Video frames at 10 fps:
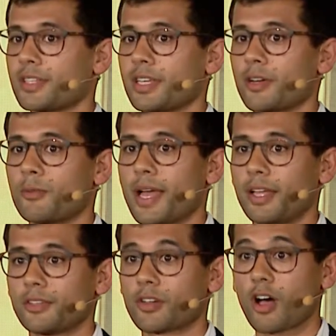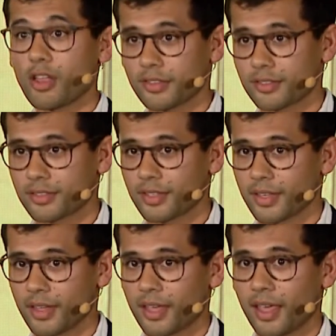around cost,
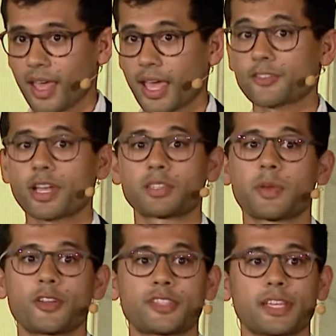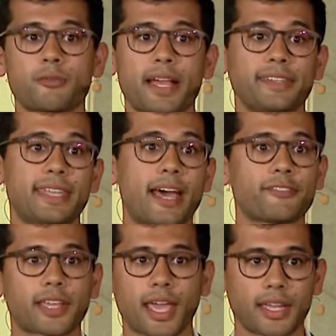and transparency around
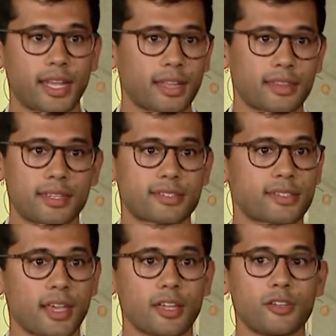navigating this